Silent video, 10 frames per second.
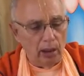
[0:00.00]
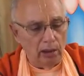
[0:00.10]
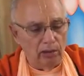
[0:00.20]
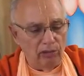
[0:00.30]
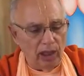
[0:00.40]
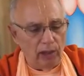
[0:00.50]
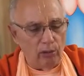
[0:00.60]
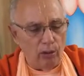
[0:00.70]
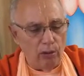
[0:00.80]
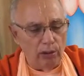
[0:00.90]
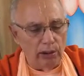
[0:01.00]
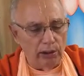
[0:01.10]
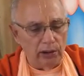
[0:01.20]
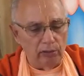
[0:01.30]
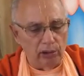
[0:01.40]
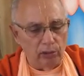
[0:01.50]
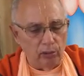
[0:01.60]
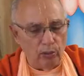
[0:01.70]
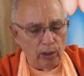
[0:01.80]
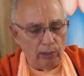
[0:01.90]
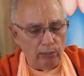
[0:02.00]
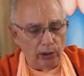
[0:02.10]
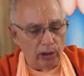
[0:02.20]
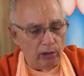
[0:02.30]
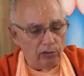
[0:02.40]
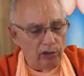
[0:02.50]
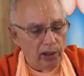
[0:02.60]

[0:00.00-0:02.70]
divine qualities of the Lord himself?